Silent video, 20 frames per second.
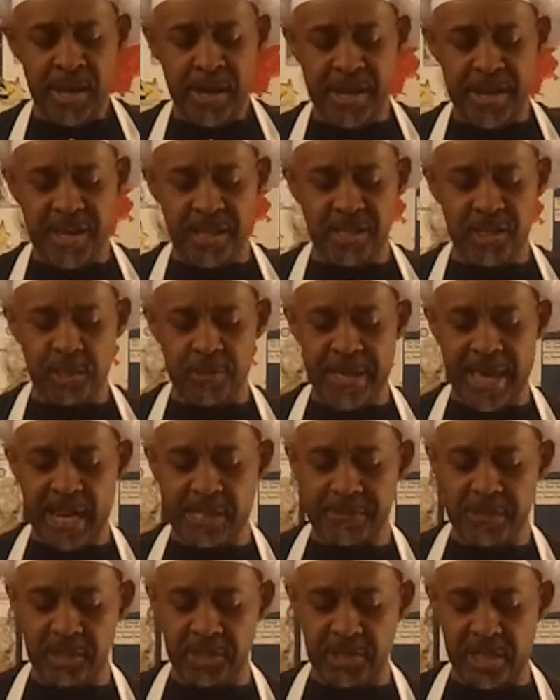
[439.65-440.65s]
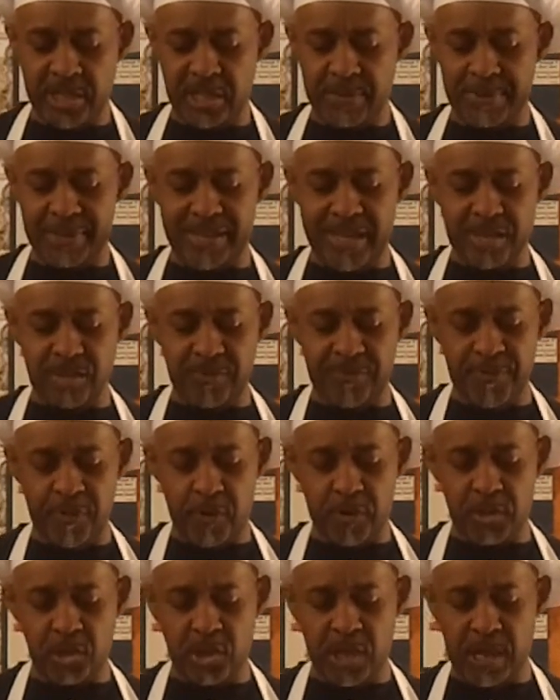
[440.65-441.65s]
It is a unanimous decision. I'm a
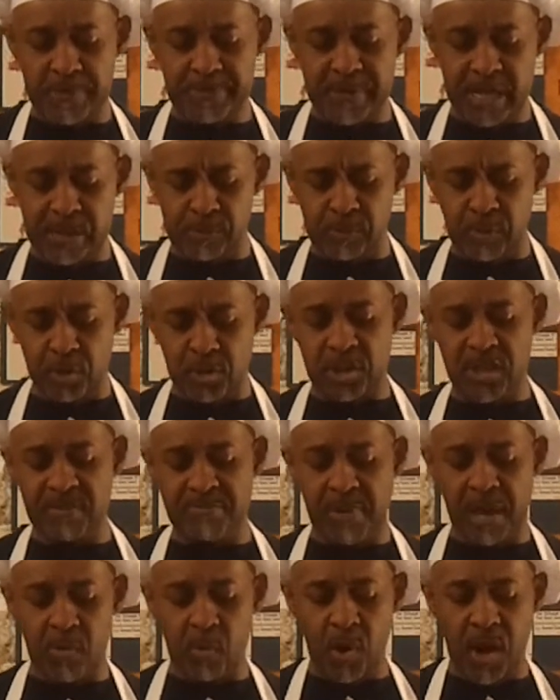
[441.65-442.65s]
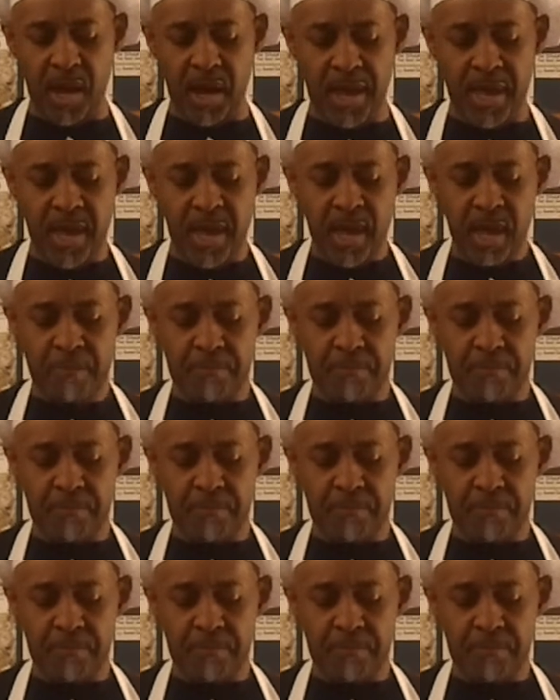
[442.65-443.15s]
laser-focused champion that will achieve my why.